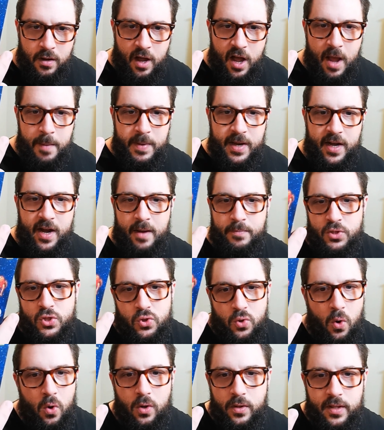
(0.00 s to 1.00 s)
I mean, I'm
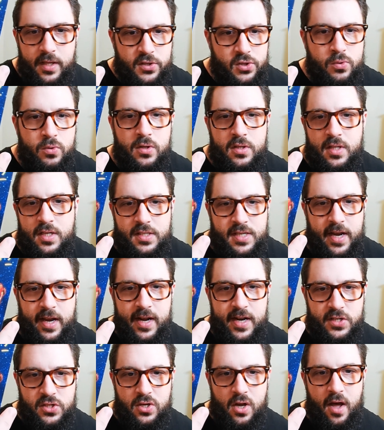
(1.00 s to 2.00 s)
sold. The second
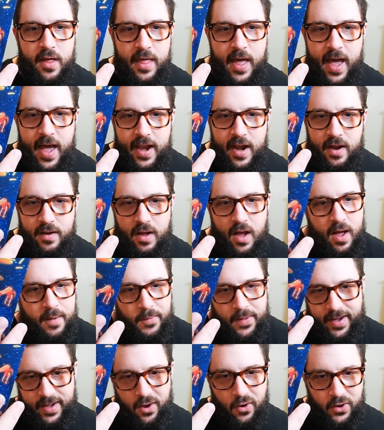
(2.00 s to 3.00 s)
I saw that, I'm
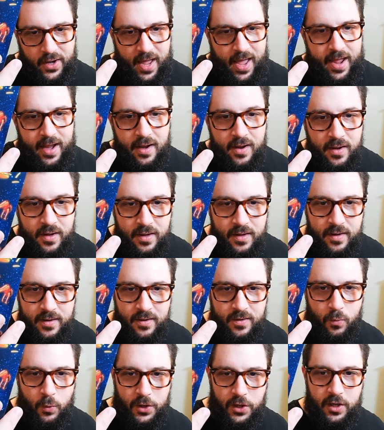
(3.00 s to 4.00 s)
like, okay,
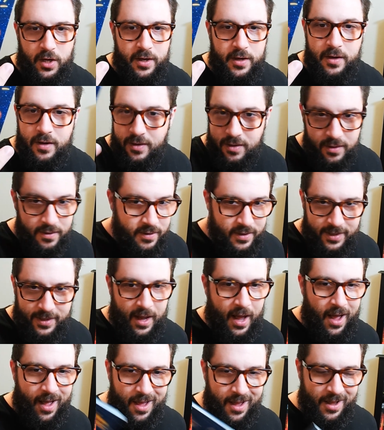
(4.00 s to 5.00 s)
we're good.
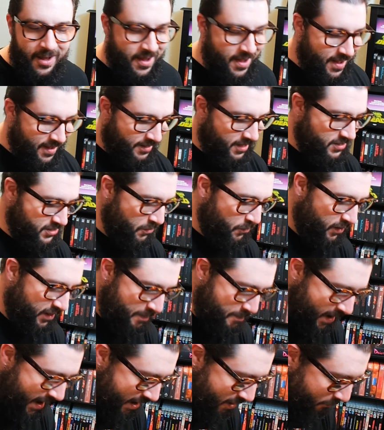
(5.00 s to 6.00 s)
Yeah, doesn't really
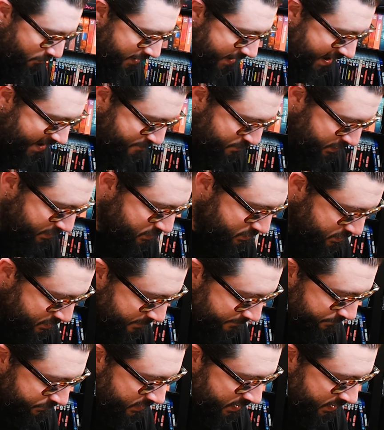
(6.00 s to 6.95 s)
matter what happens.